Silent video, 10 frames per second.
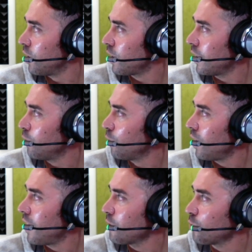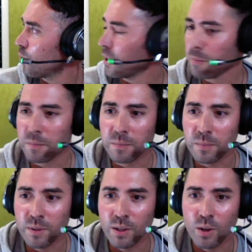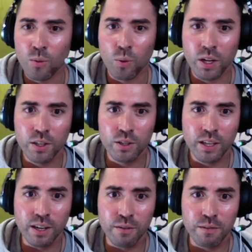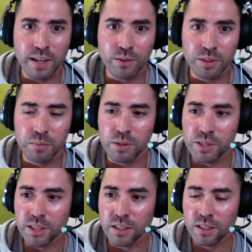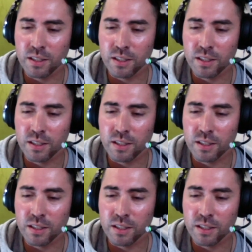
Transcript: All right. Well, either way, we're gonna look at our final numbers here.